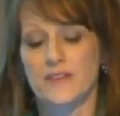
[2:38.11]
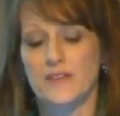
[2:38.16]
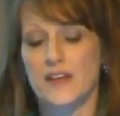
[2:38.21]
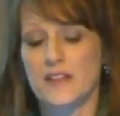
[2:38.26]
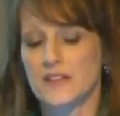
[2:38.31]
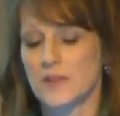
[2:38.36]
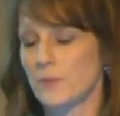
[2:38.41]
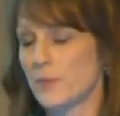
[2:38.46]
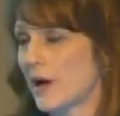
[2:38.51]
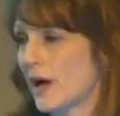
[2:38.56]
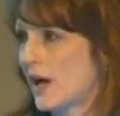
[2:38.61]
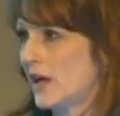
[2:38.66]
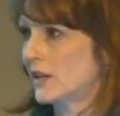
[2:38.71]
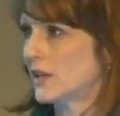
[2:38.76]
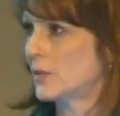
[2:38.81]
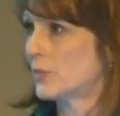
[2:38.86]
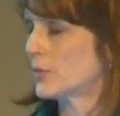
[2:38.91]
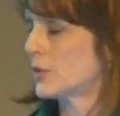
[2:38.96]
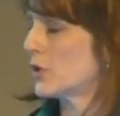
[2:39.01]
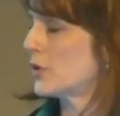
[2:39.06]
And that's a
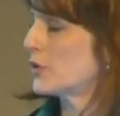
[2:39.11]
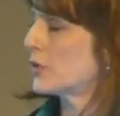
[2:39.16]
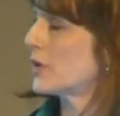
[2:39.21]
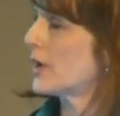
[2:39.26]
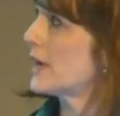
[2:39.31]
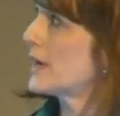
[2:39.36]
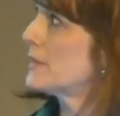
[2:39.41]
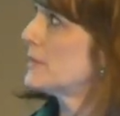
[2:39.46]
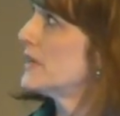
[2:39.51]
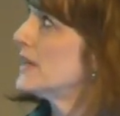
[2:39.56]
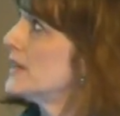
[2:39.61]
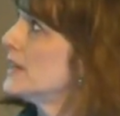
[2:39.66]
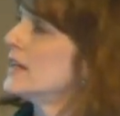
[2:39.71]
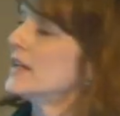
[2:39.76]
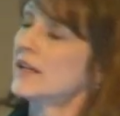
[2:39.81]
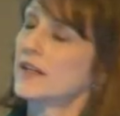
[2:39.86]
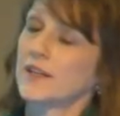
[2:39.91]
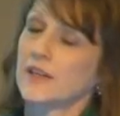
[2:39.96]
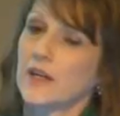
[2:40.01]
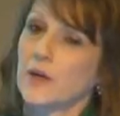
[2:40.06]
pilot program
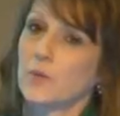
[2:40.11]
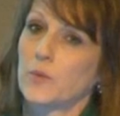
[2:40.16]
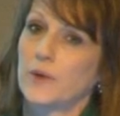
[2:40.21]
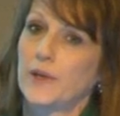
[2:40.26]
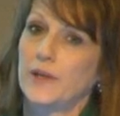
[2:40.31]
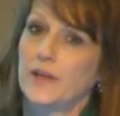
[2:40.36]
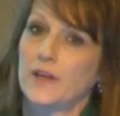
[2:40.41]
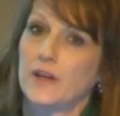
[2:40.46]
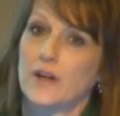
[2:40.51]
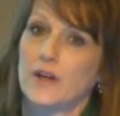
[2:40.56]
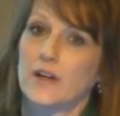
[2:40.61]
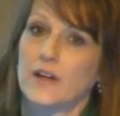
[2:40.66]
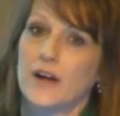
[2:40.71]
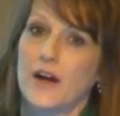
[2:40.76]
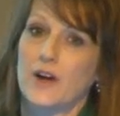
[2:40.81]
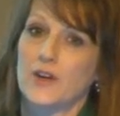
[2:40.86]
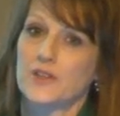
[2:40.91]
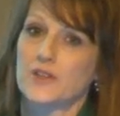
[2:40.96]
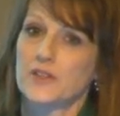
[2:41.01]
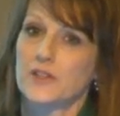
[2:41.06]
that we are,
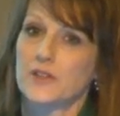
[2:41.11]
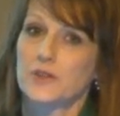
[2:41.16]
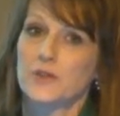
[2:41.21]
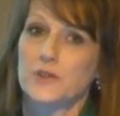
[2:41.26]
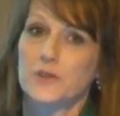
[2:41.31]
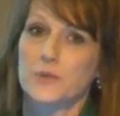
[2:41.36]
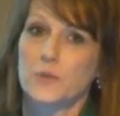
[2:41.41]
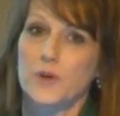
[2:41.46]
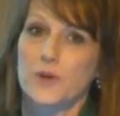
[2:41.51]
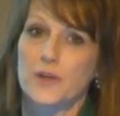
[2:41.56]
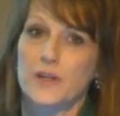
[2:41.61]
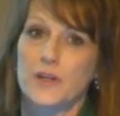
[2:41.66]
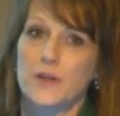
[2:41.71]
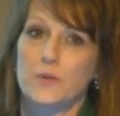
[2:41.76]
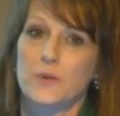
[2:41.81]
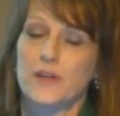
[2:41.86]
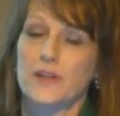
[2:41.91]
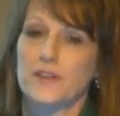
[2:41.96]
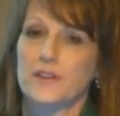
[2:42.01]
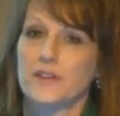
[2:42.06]
our center is
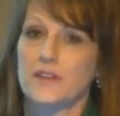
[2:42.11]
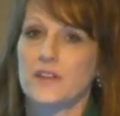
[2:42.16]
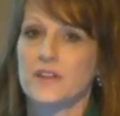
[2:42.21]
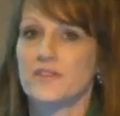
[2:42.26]
working with